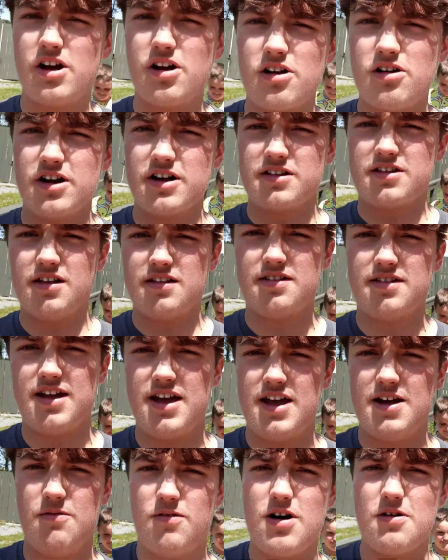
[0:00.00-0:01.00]
going to
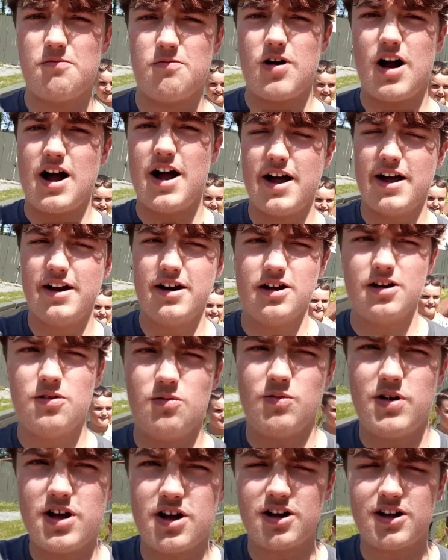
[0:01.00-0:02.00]
see what ride
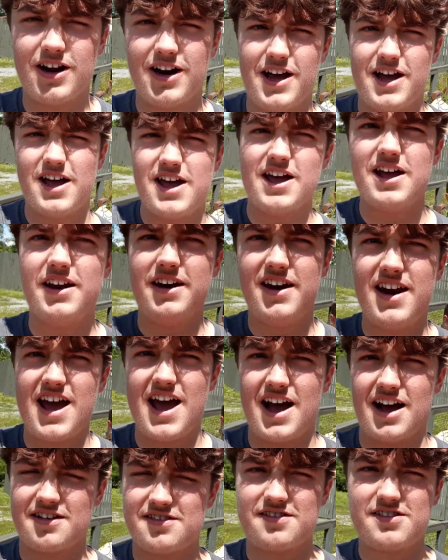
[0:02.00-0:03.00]
we are going to hit
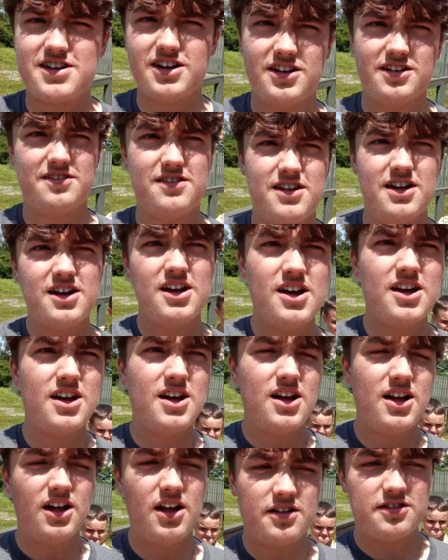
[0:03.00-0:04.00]
next, because
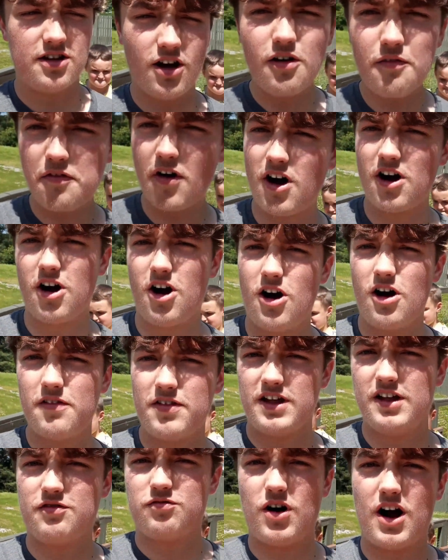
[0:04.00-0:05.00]
so far all
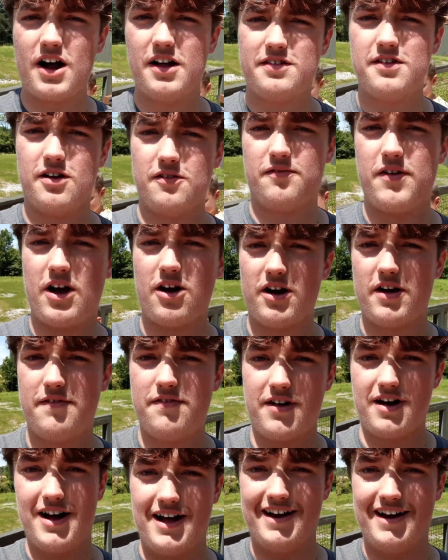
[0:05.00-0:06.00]
these rides are very
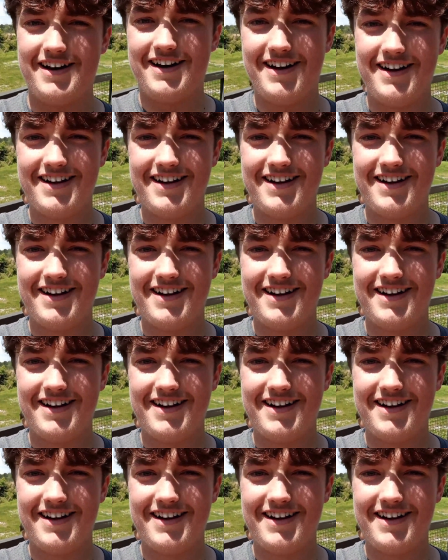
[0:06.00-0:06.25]
fun.